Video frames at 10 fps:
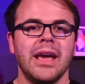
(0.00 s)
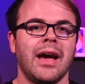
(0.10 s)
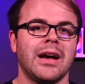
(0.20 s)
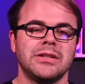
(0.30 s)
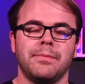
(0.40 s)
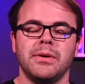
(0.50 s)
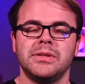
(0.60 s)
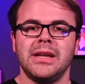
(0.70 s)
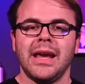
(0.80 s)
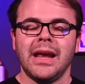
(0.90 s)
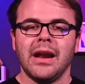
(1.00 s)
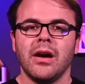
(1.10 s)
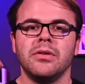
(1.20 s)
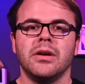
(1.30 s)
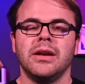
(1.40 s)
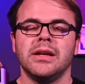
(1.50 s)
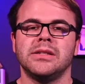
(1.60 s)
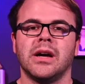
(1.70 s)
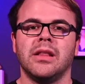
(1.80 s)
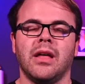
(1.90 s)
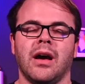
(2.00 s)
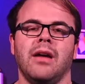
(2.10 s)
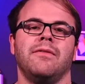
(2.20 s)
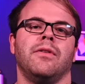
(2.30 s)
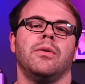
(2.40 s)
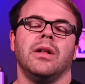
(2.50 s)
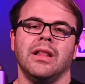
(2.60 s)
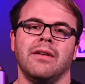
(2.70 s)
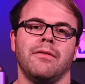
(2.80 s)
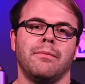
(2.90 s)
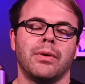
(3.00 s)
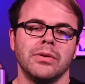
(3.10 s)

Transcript: as opposed to 800 nits on the iPhone 11 Pro